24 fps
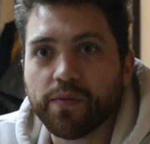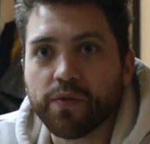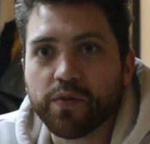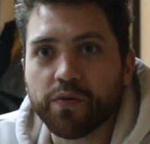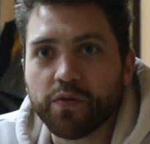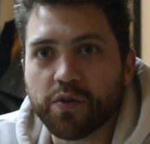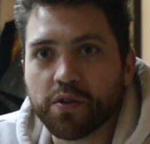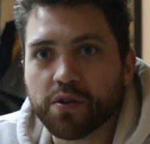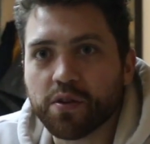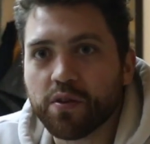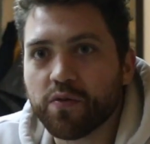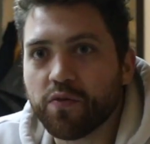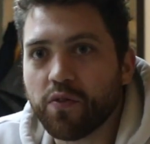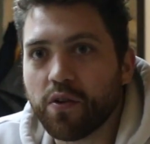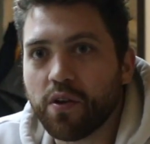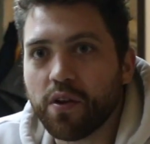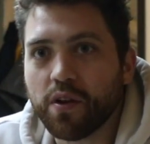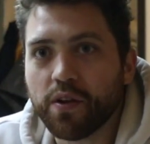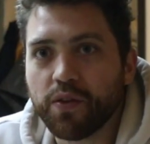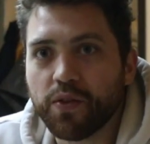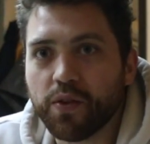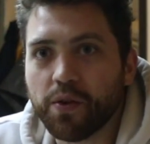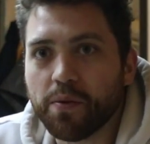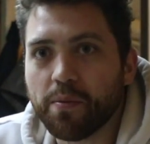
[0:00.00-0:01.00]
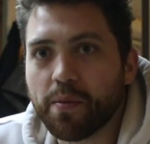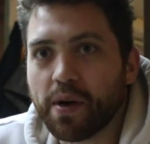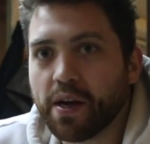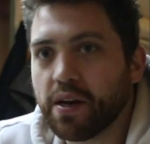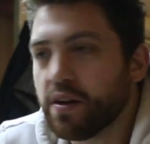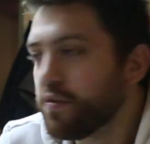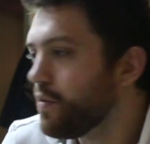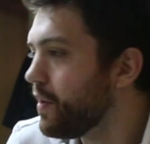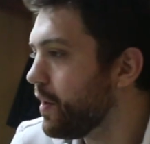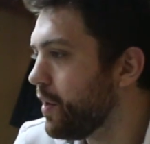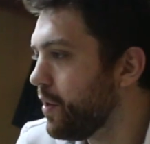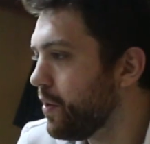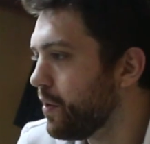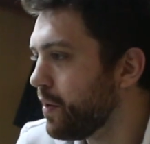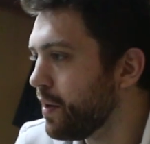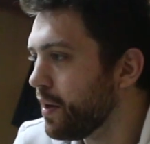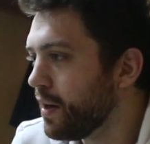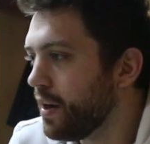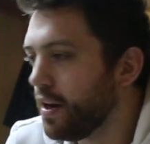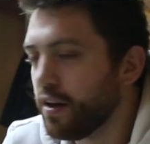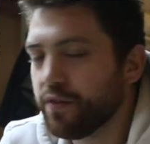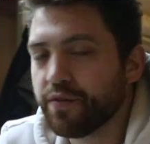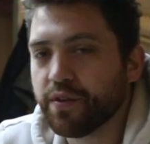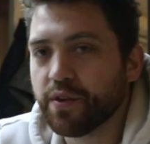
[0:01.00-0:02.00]
First of all, don't mind if I look
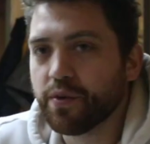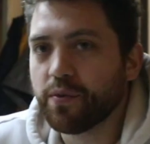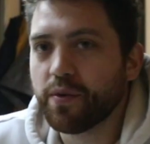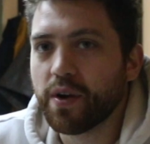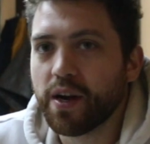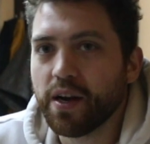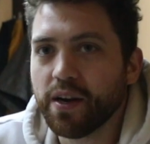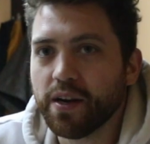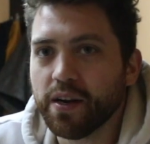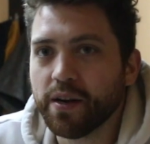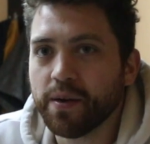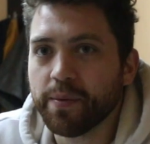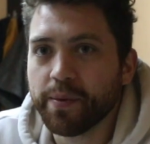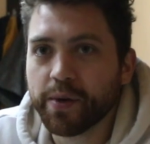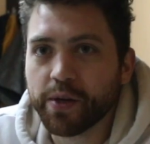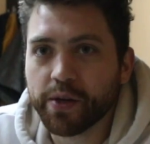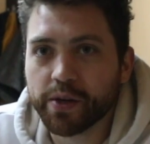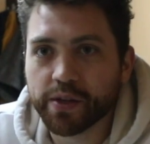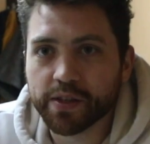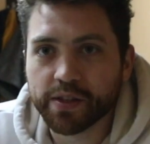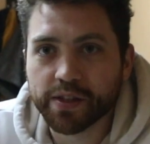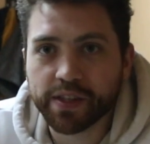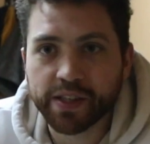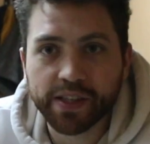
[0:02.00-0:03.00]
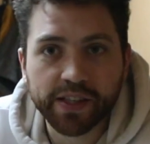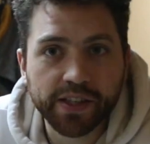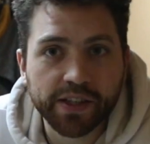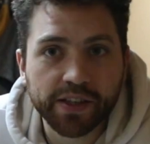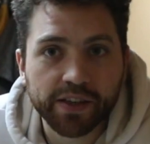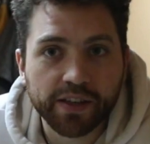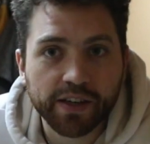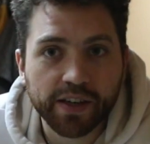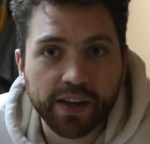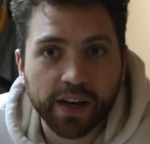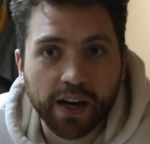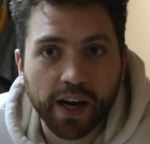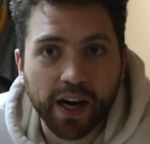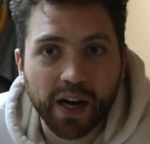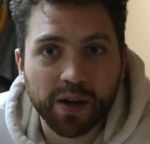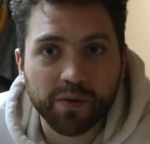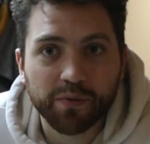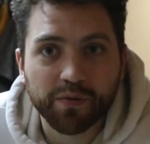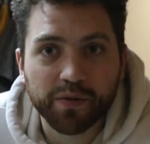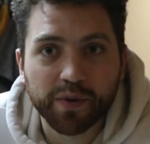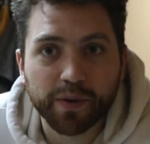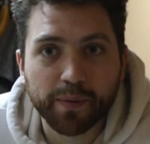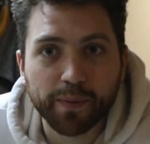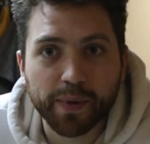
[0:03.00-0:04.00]
left and right, because here I'm
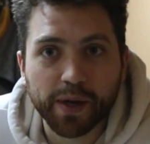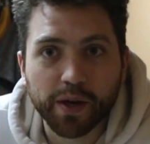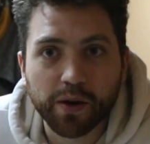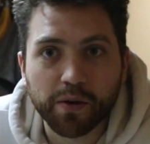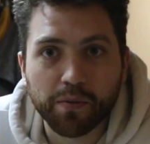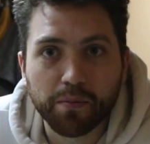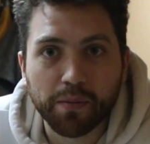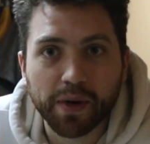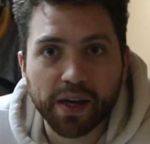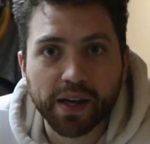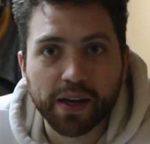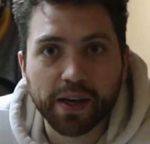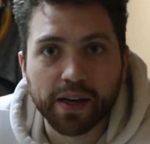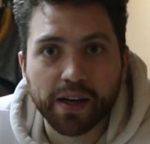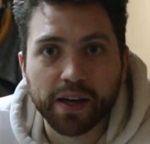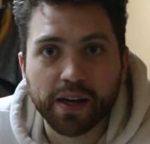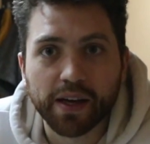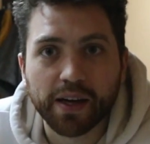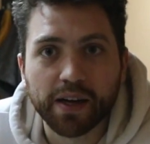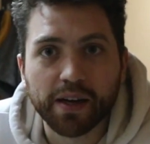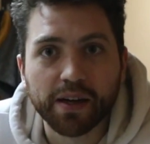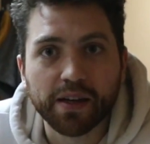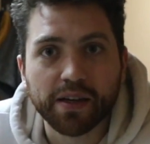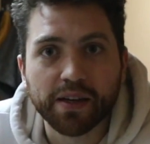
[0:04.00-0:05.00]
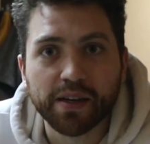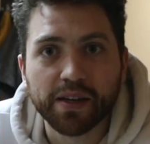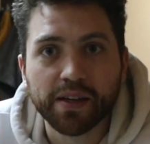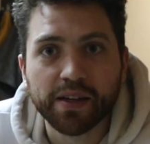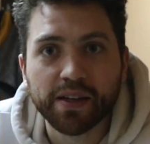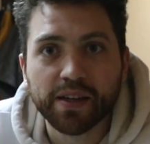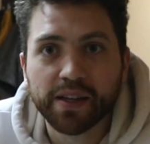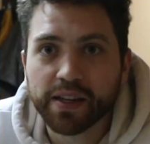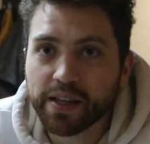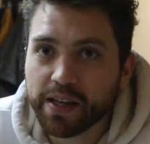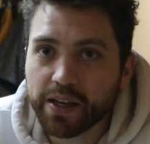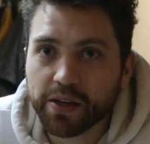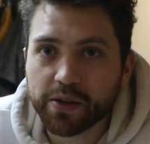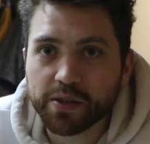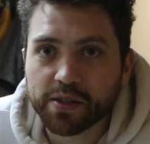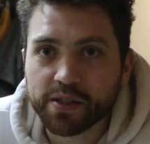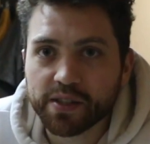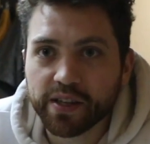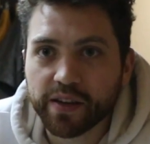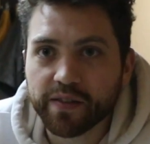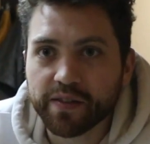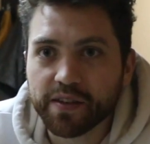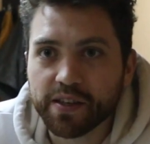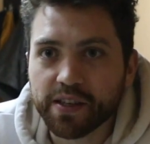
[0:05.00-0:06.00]
filming on my EOS
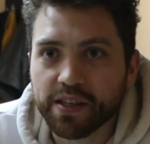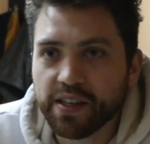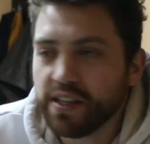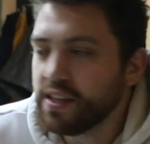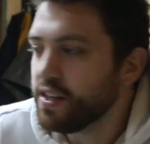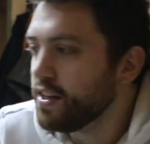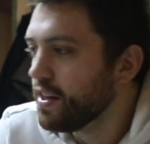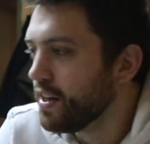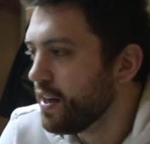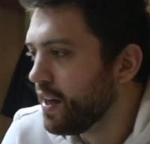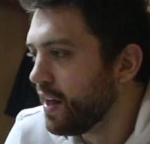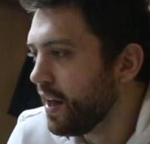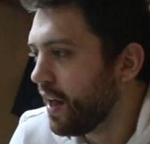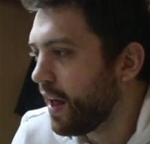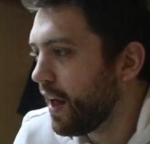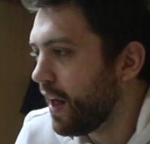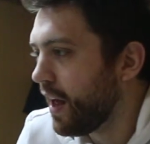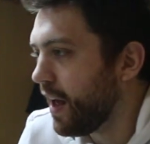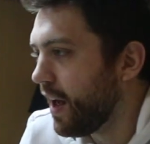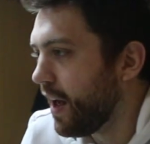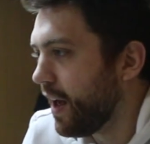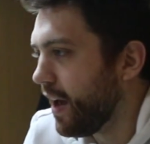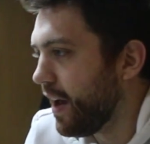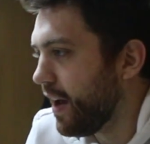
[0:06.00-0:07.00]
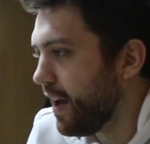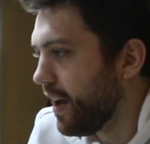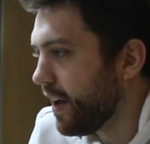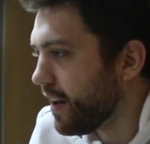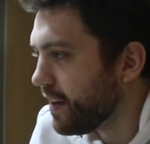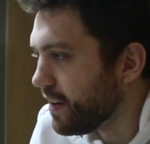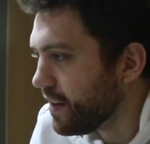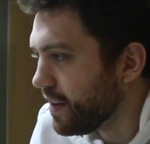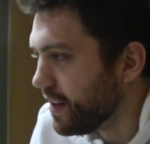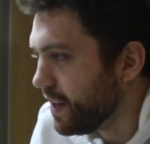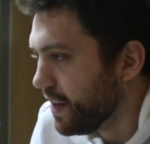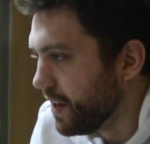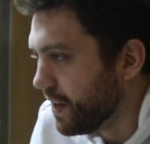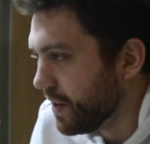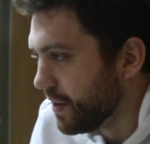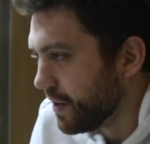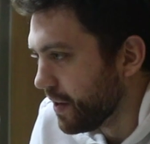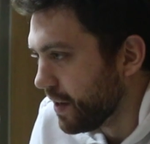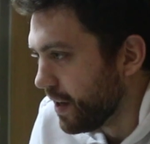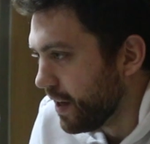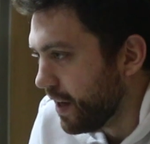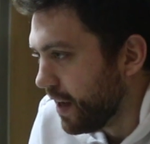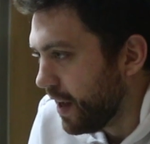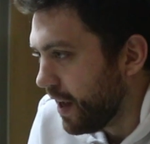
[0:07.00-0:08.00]
70D and here
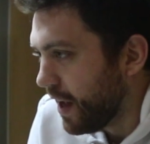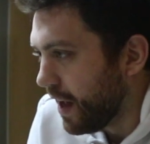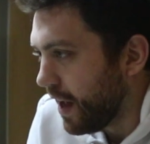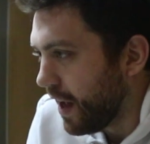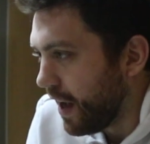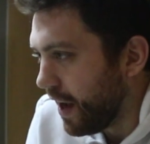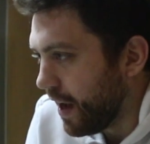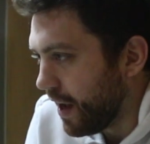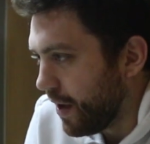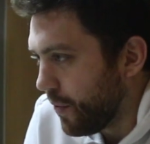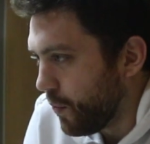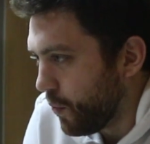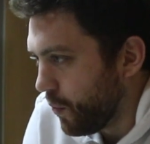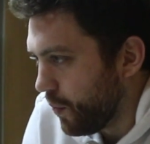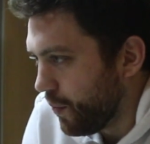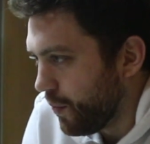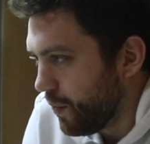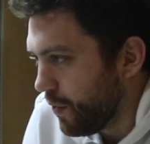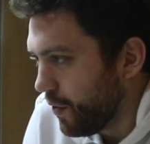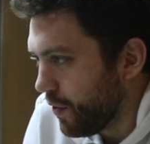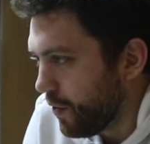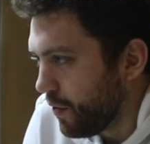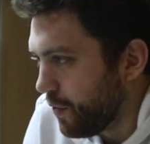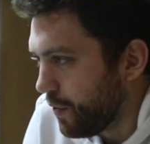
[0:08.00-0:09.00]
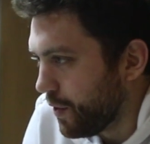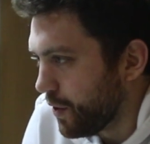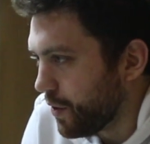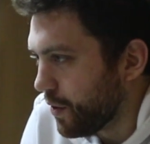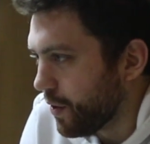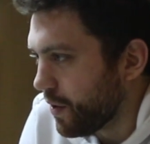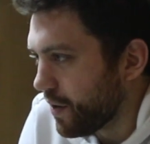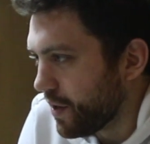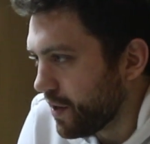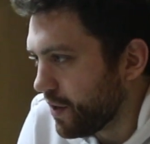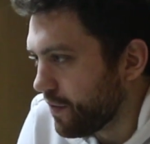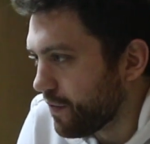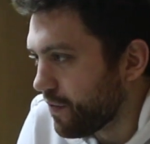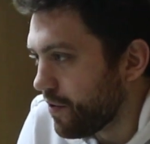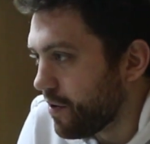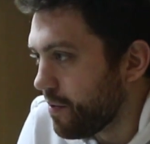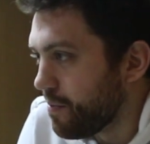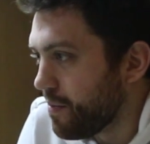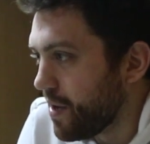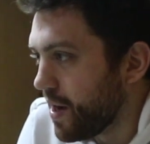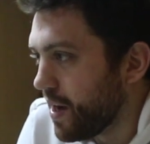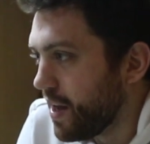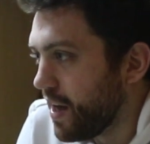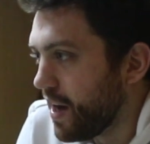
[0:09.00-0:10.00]
I'm recording from
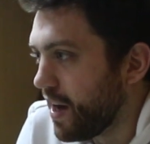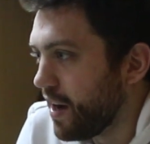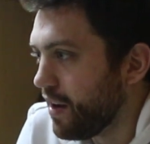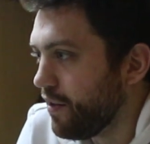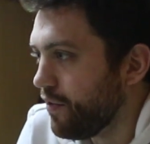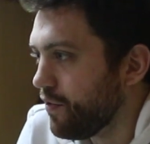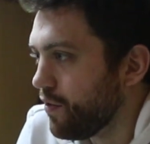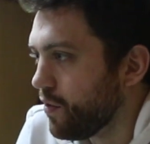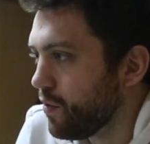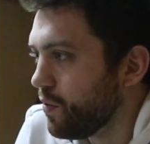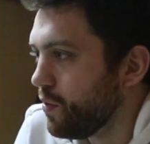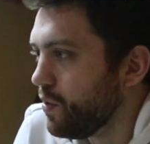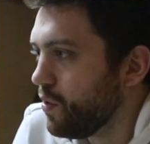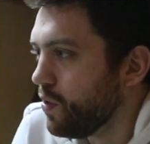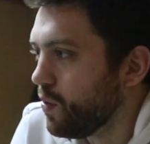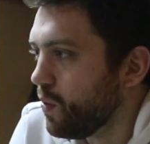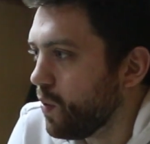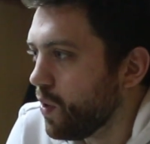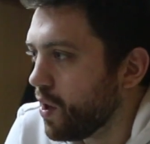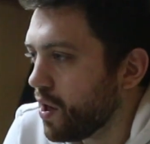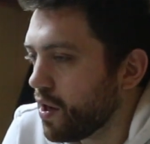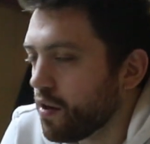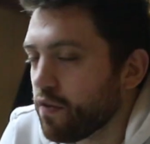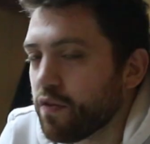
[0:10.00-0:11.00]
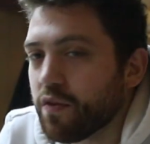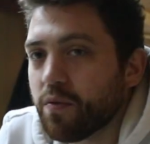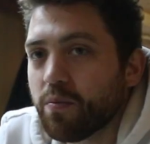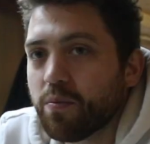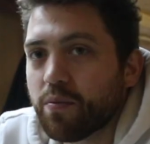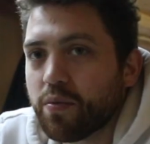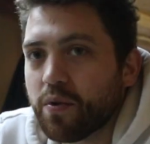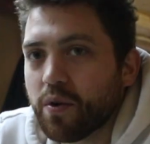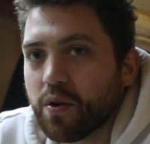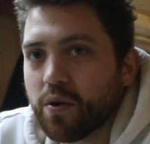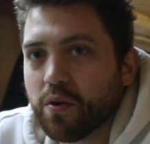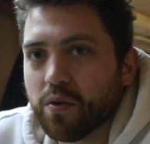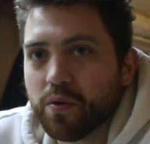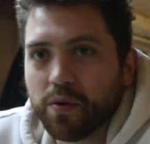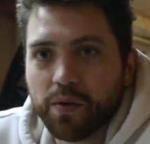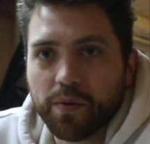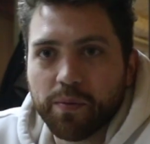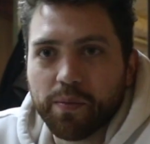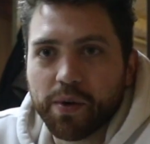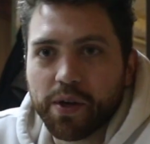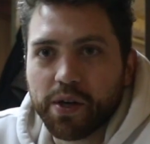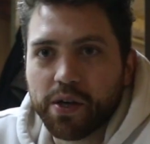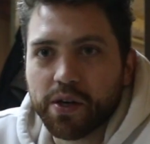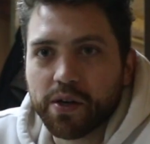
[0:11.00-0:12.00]
my iPhone 12 Pro,
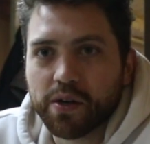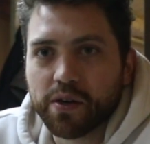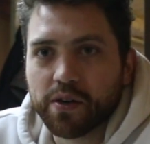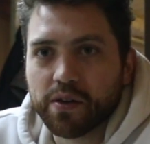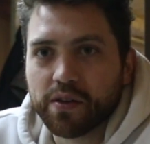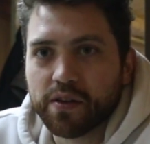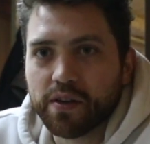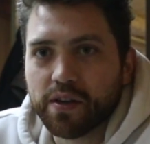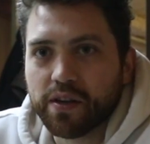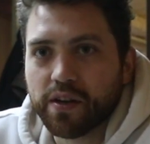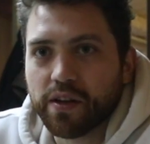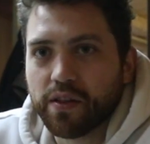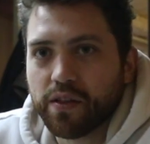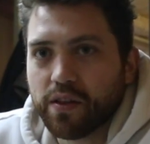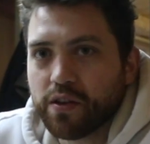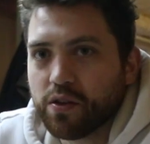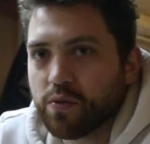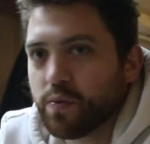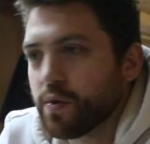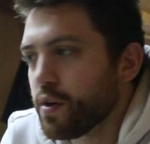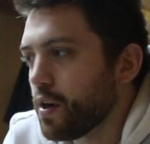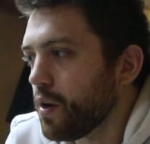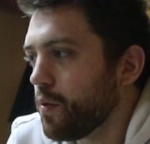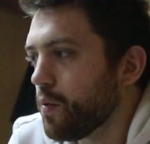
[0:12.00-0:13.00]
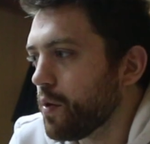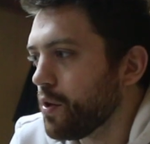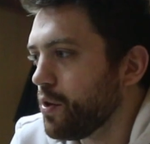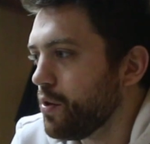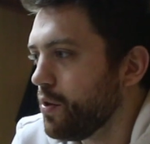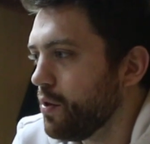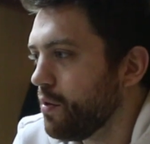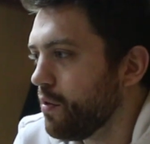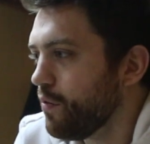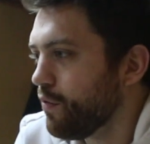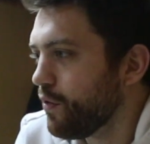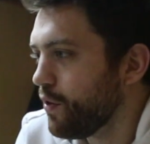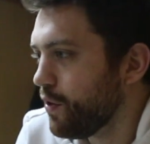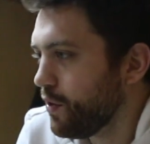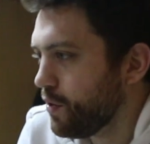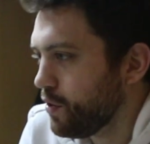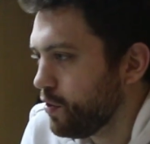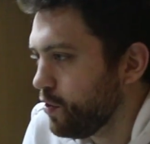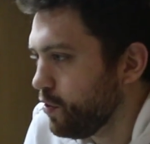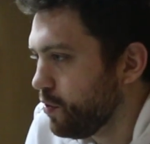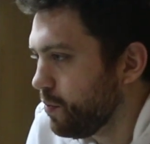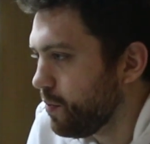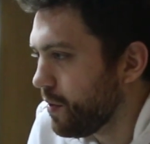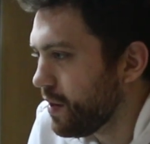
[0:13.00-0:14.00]
because this one I want to use for
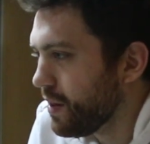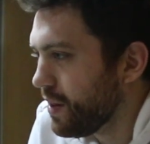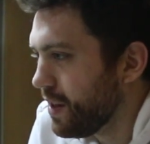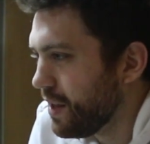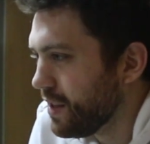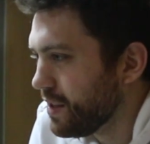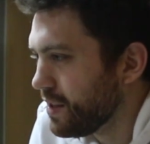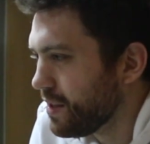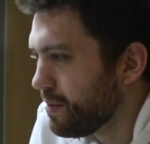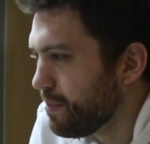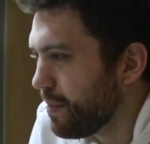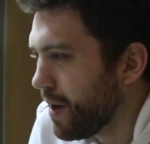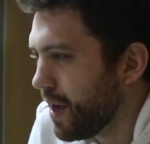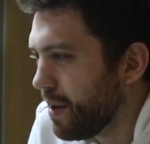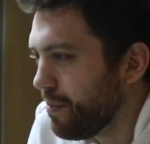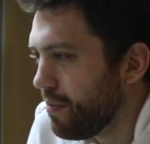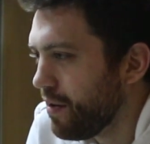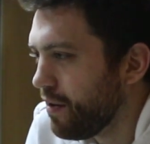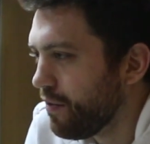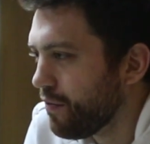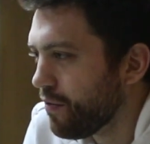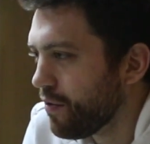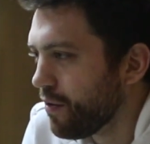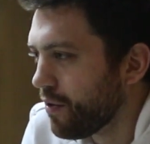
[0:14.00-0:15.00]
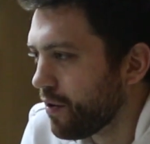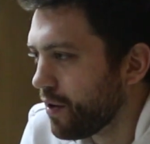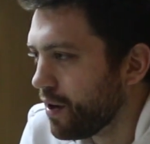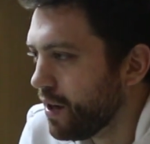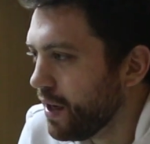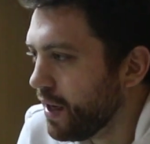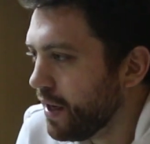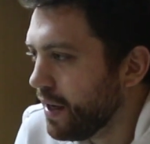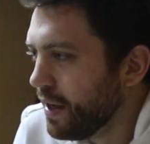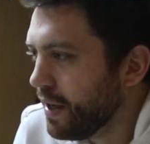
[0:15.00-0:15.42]
YouTube and this maybe for,